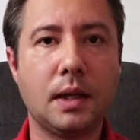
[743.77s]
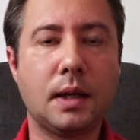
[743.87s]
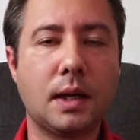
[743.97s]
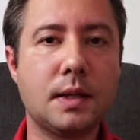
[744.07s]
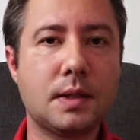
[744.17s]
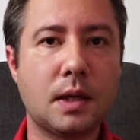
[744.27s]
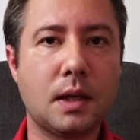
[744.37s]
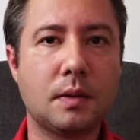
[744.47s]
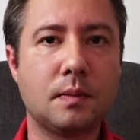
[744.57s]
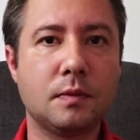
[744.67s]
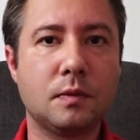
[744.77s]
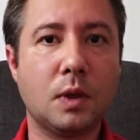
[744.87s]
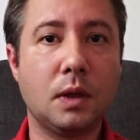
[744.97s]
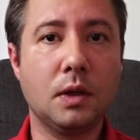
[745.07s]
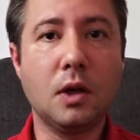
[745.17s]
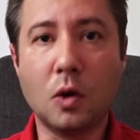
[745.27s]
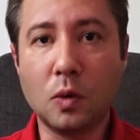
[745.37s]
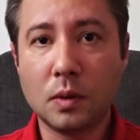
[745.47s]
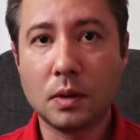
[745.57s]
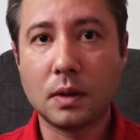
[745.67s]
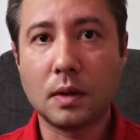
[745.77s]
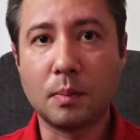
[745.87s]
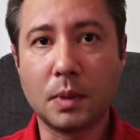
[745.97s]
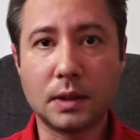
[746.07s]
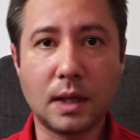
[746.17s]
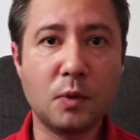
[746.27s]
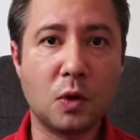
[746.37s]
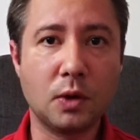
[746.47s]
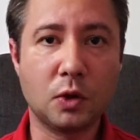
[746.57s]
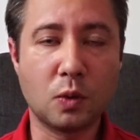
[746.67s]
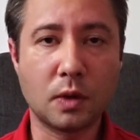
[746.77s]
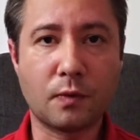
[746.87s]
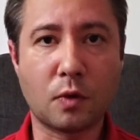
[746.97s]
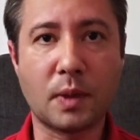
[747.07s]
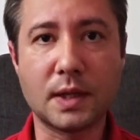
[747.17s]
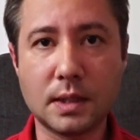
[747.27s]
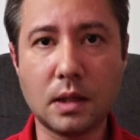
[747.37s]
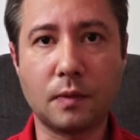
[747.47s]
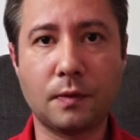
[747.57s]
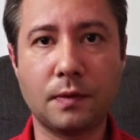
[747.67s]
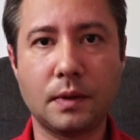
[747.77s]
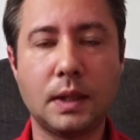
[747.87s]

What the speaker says: And I said, well, no, but I'm going to work for myself.